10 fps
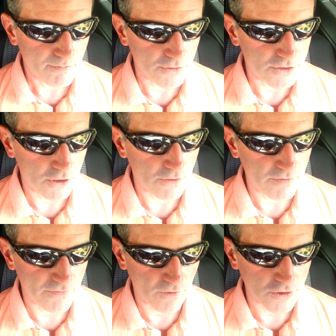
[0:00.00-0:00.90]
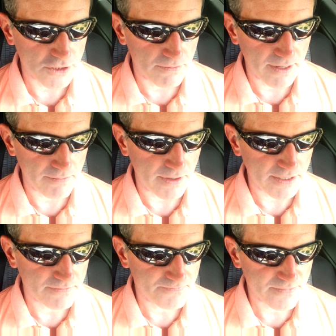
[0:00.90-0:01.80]
preserve the First
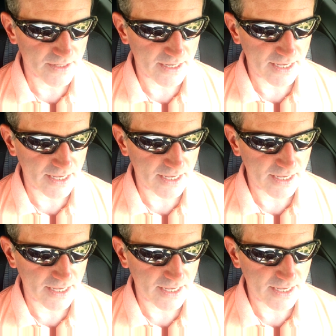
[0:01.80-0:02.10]
Amendment.